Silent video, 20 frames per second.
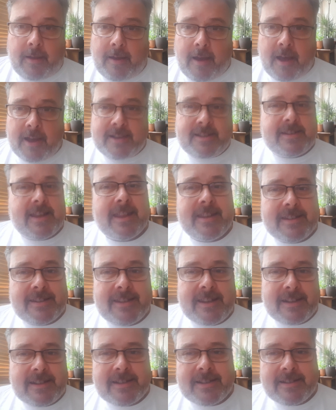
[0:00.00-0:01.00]
I sense
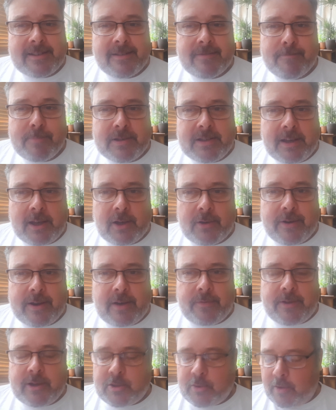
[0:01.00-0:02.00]
this particular
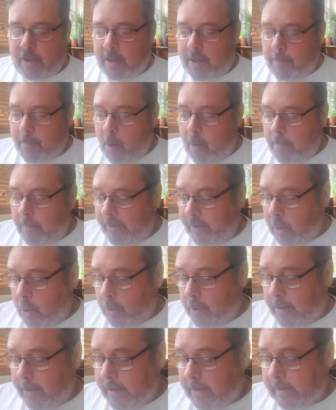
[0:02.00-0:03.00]
individual at the bottom of a
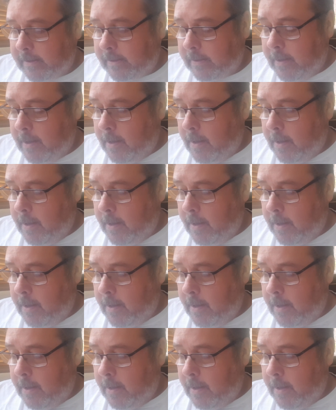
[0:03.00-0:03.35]
lot of this.